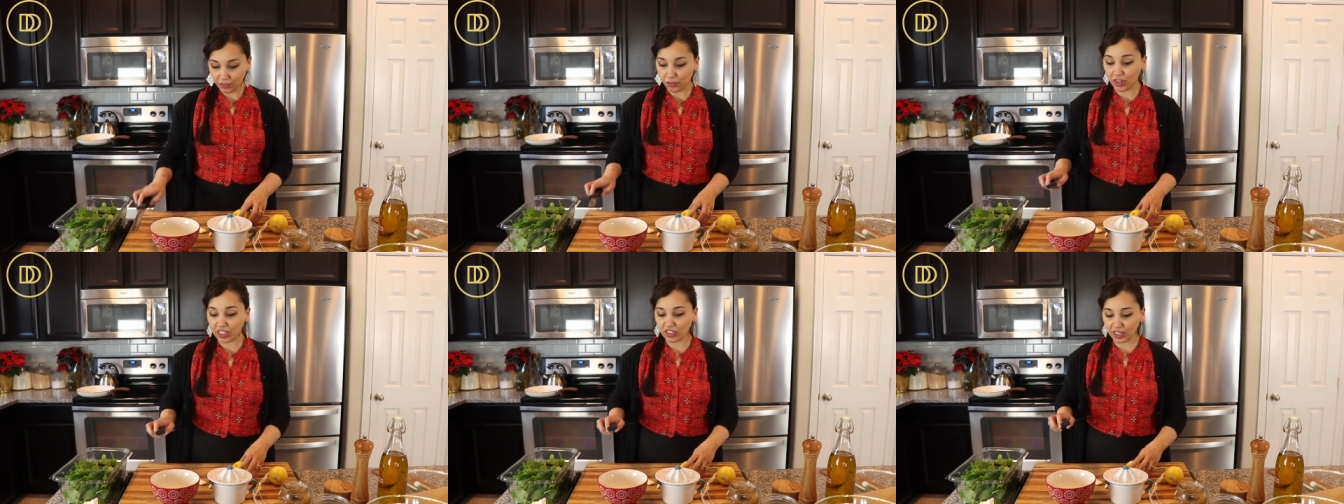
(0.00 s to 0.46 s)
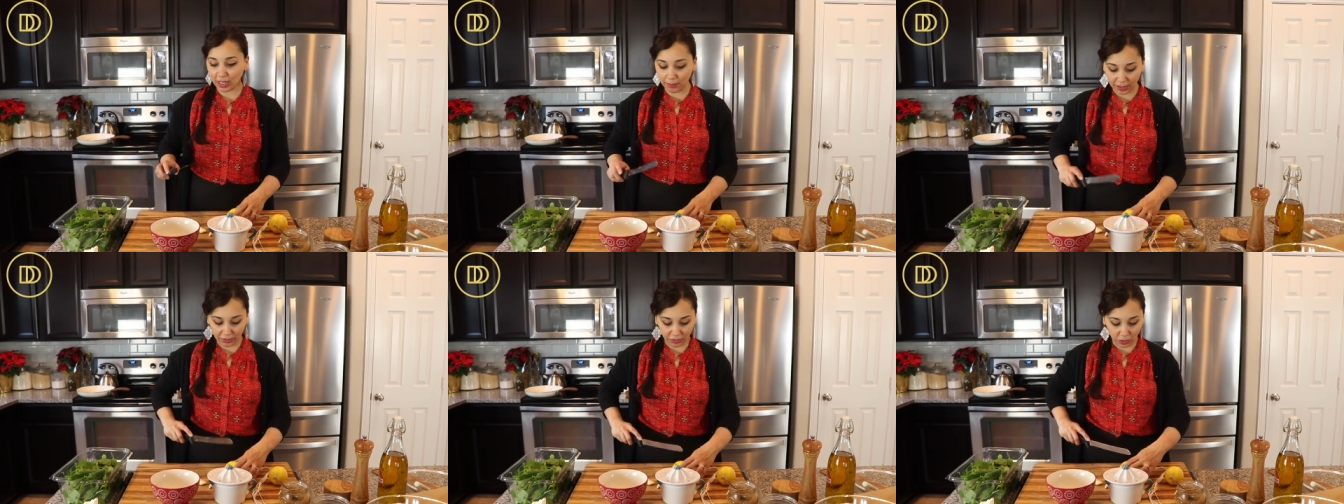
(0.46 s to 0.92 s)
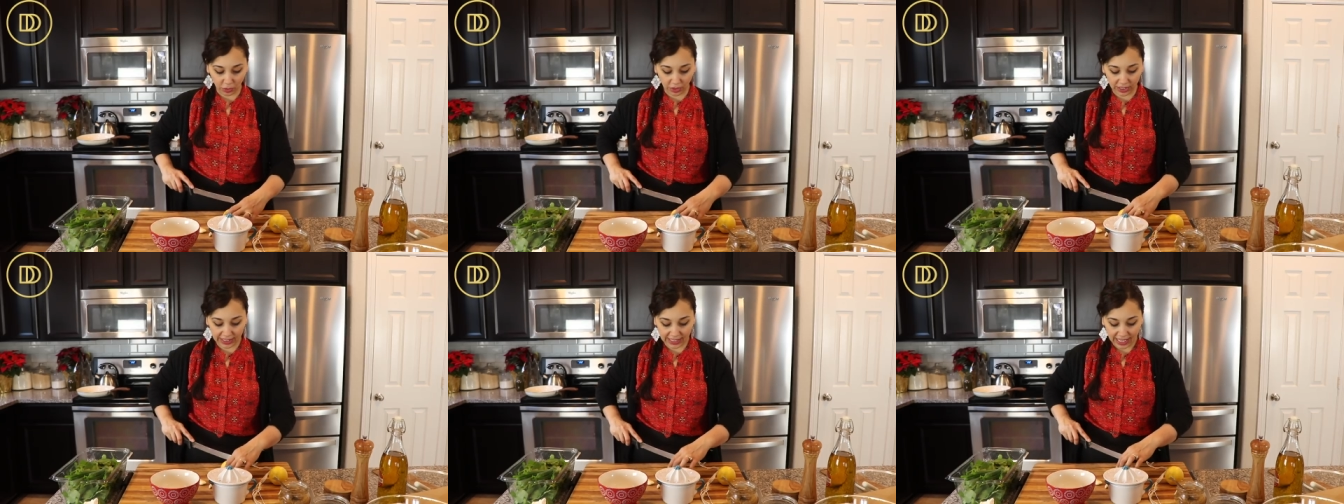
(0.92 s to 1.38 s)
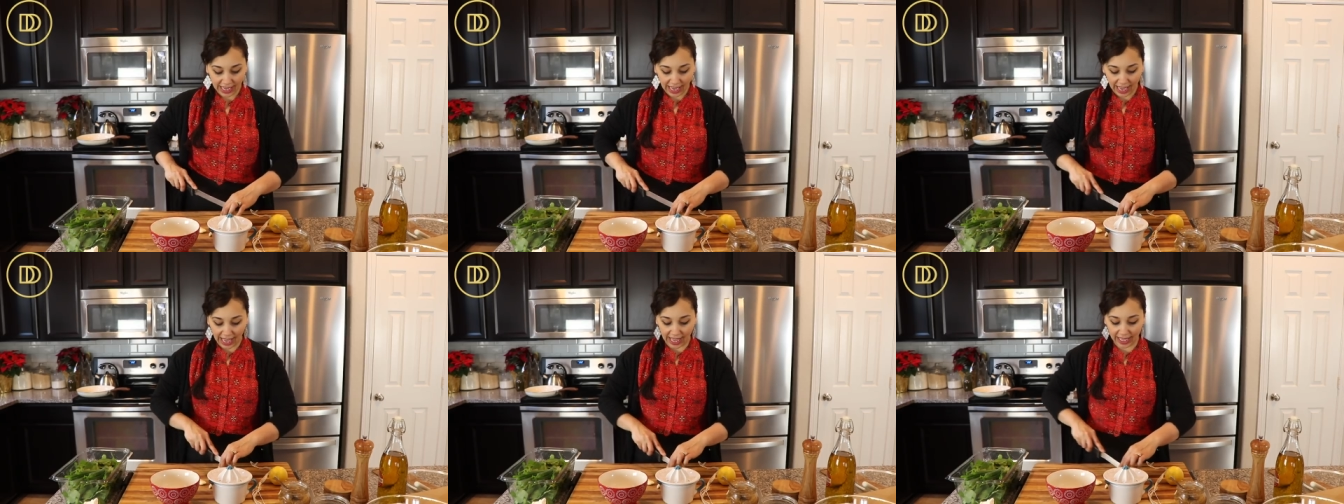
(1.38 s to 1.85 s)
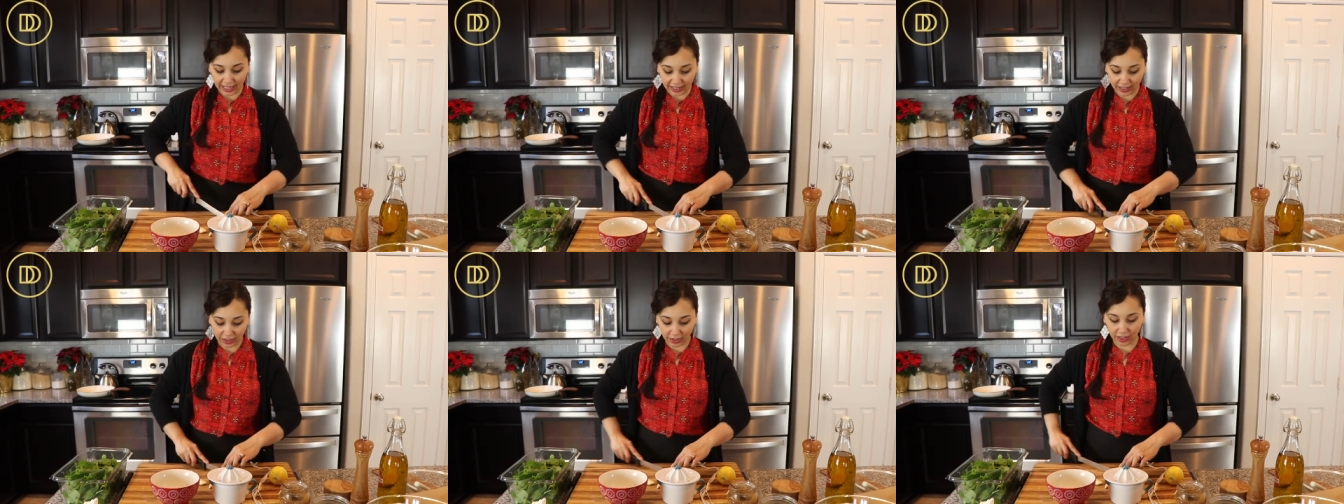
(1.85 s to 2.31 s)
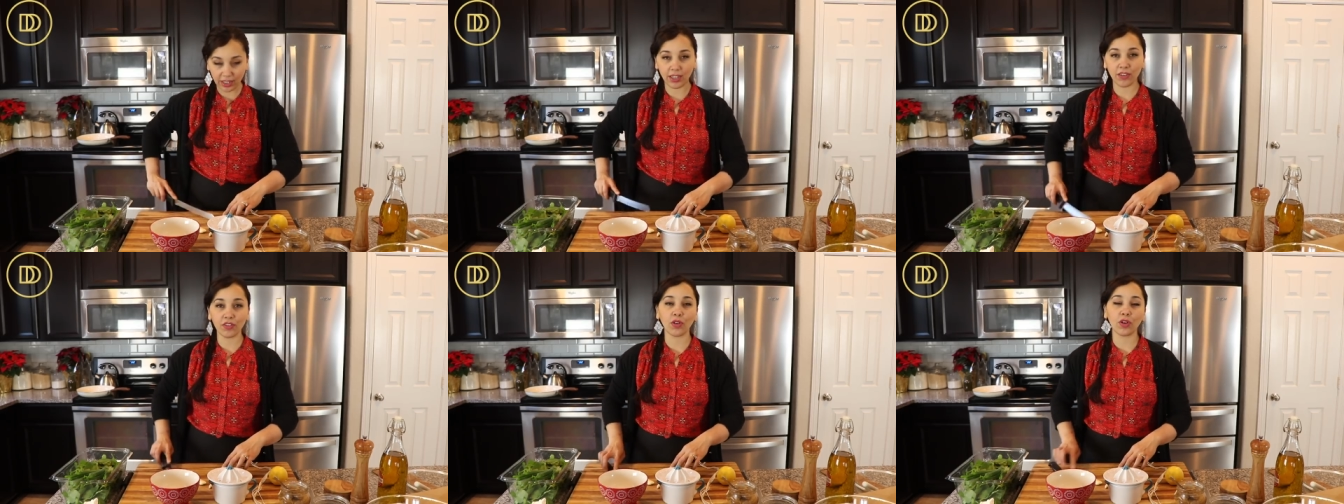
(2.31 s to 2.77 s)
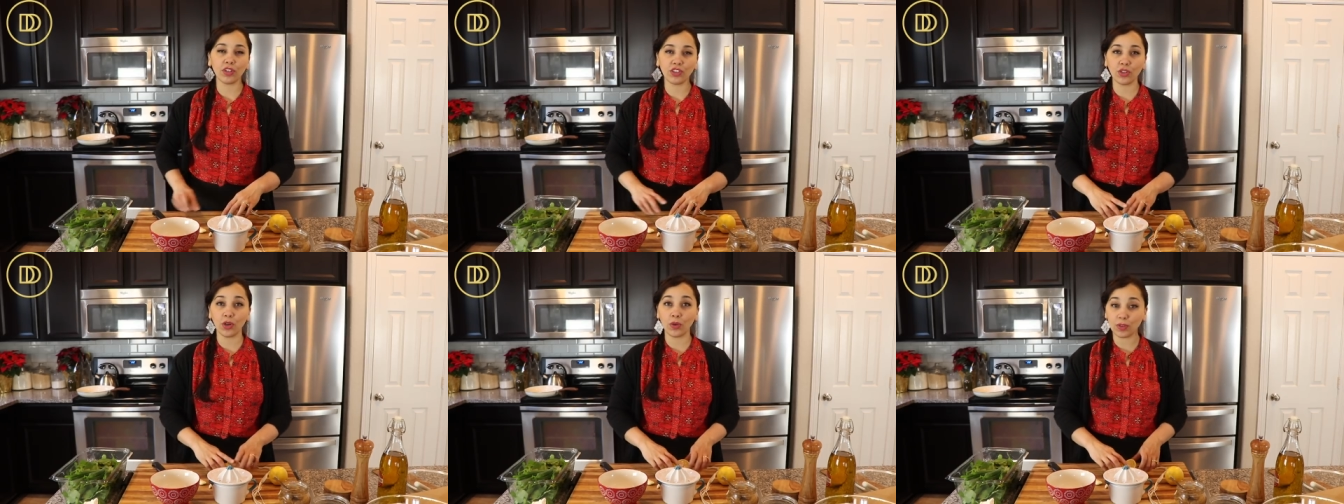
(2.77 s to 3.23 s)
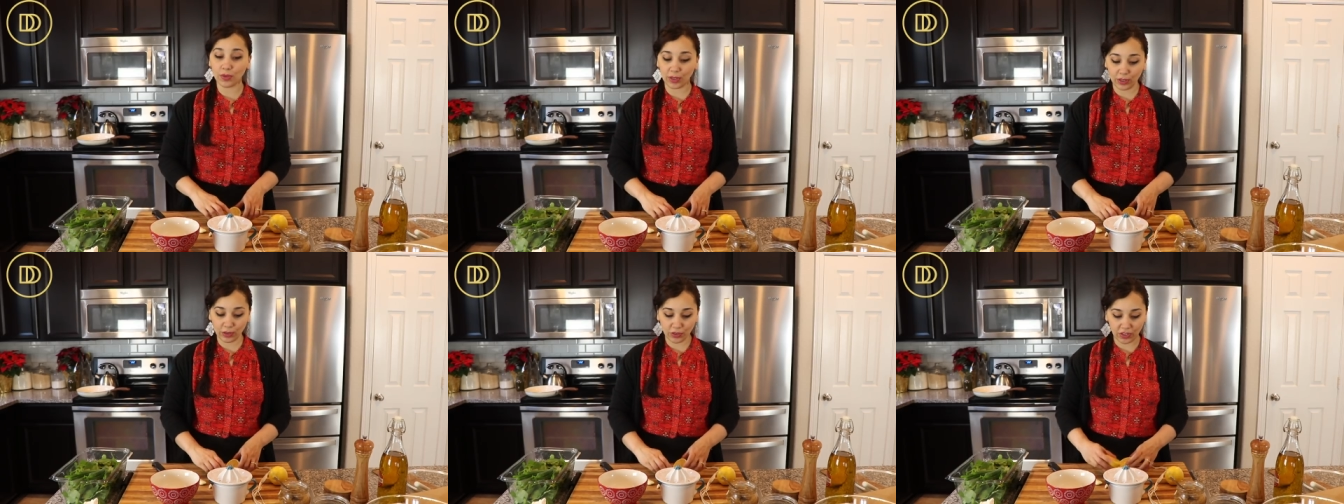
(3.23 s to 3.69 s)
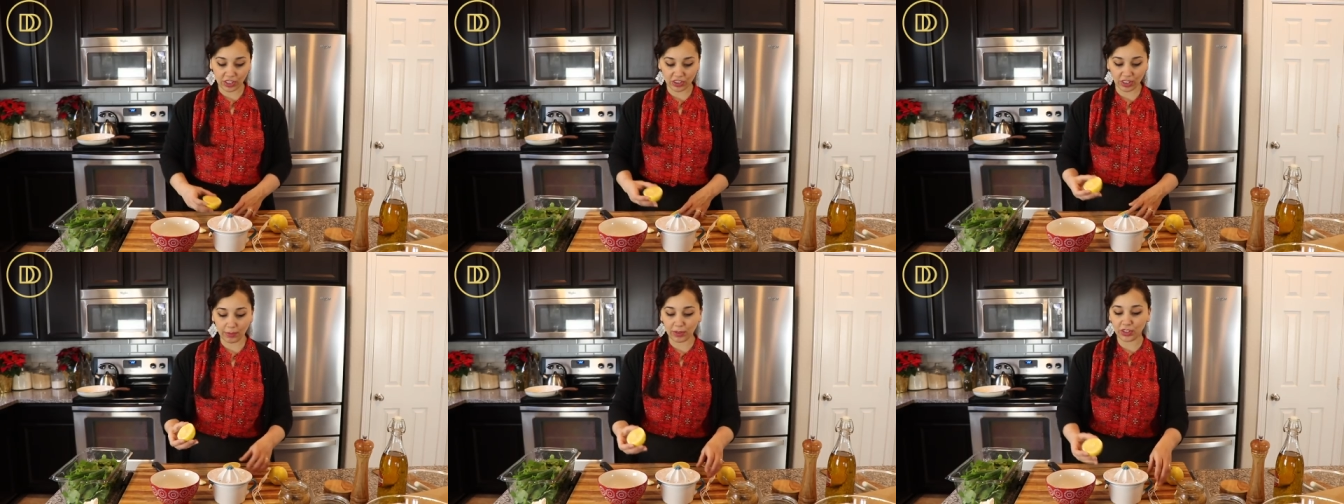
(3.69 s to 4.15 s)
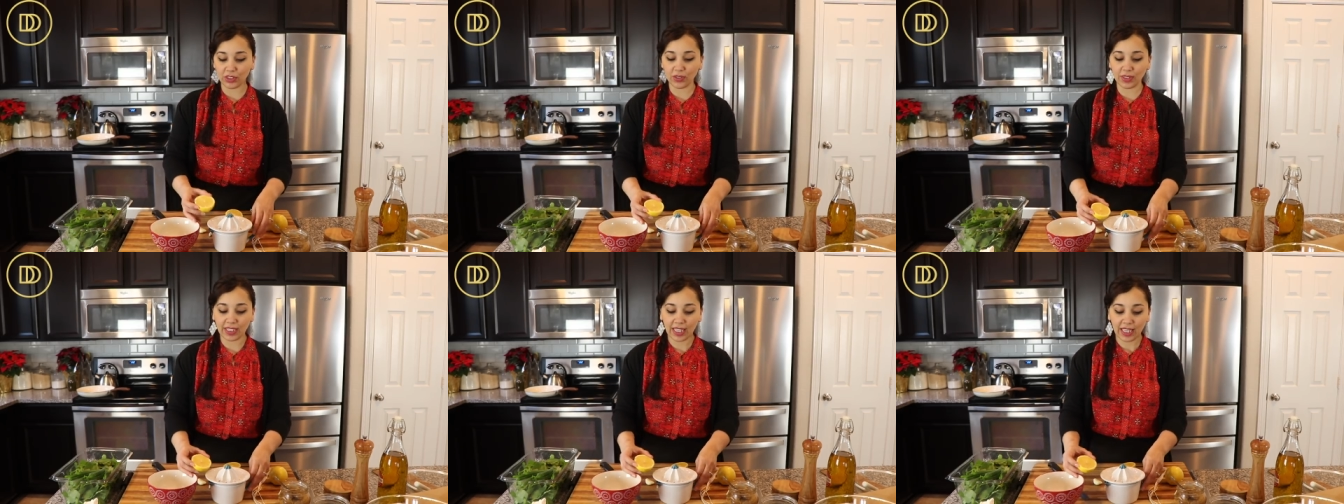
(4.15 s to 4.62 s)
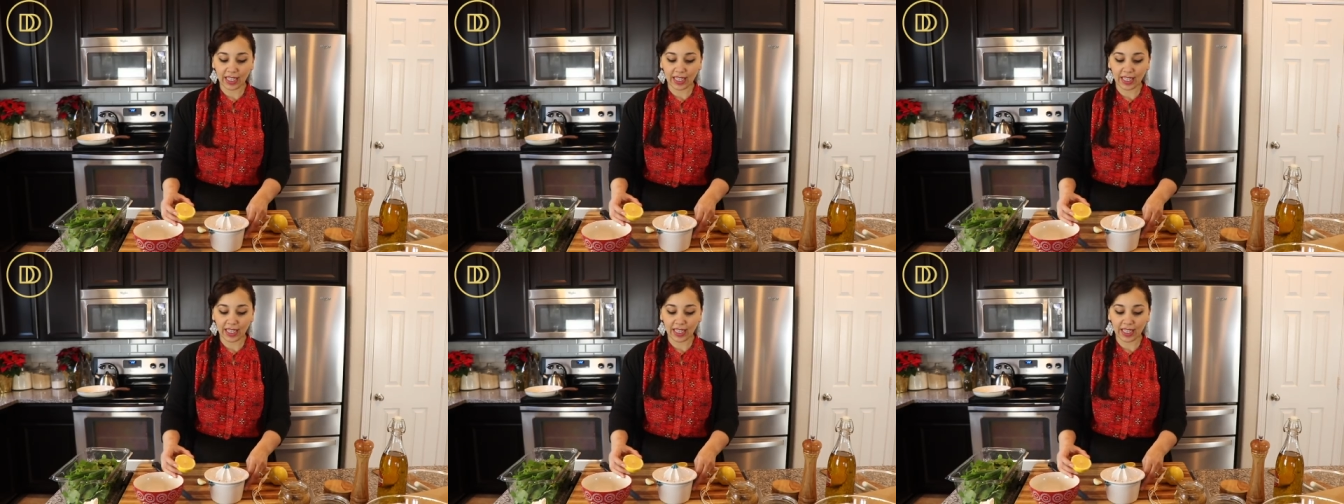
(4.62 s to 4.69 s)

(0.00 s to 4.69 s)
fresh lemon of course, and of course you always want to use fresh lemon juice.